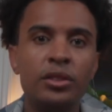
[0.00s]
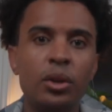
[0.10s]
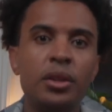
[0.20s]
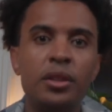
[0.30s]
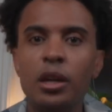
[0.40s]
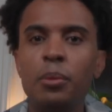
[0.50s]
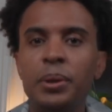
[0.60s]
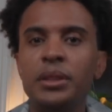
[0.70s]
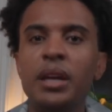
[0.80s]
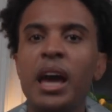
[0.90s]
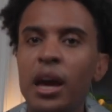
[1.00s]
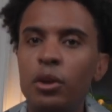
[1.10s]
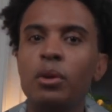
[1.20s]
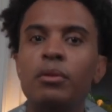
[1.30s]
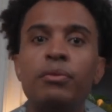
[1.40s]
so the DLPs
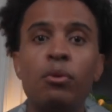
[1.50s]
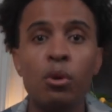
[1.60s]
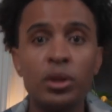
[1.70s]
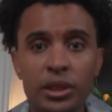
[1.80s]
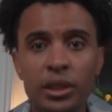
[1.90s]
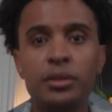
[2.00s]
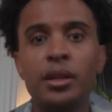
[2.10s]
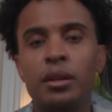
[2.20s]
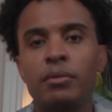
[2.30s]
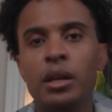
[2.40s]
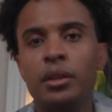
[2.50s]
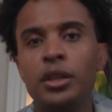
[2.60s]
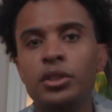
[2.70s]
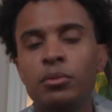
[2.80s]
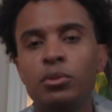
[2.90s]
handle enforcing data
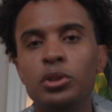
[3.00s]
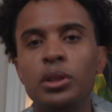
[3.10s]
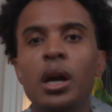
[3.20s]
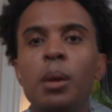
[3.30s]
validation rules